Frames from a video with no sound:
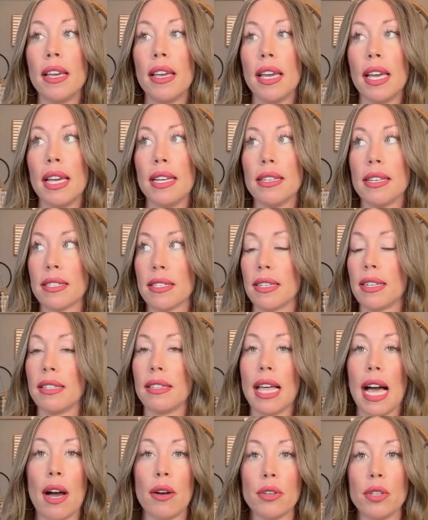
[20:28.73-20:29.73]
It doesn't
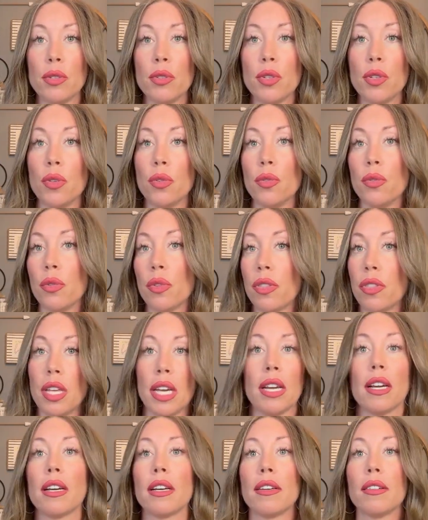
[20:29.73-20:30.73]
allow you to
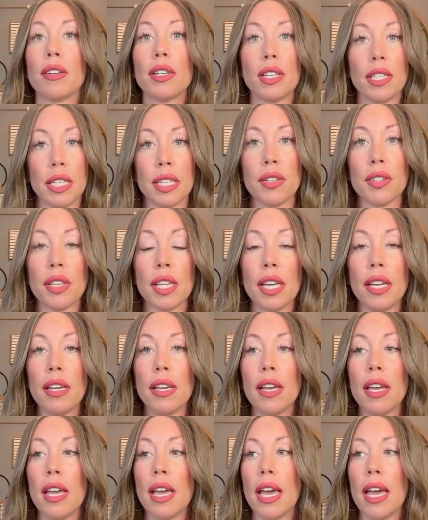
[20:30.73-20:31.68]
think clearly,